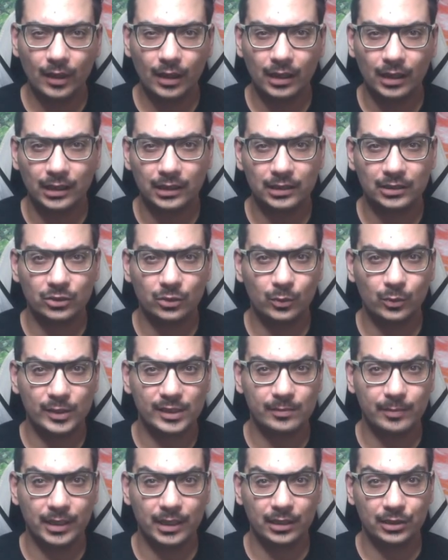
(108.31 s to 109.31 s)
And there's always
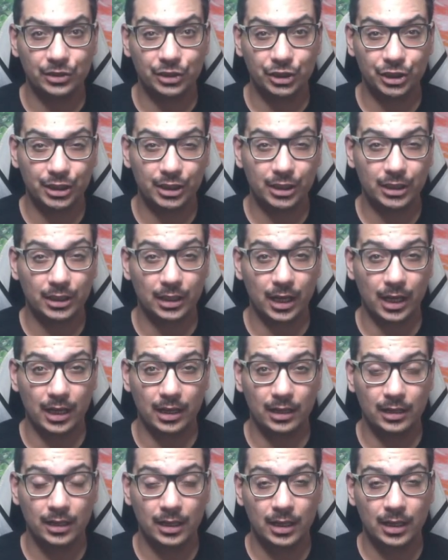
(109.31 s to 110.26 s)
been a journey